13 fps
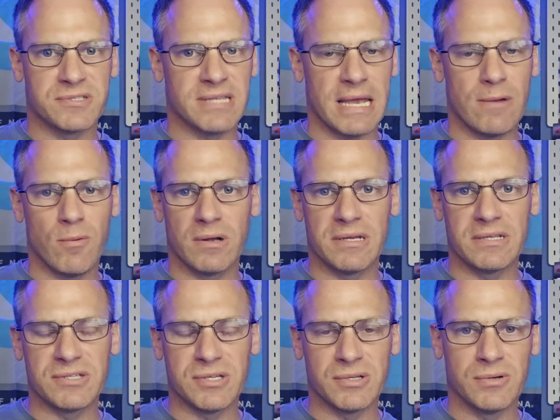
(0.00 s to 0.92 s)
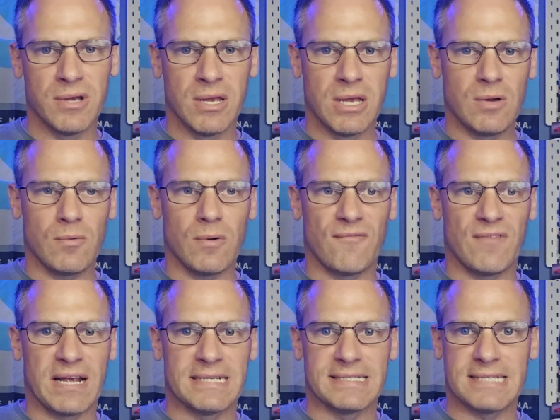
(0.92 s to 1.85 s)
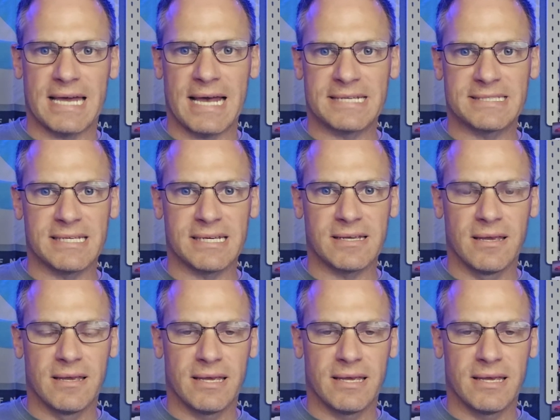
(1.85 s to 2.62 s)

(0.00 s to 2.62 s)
Day one and two were fantastic.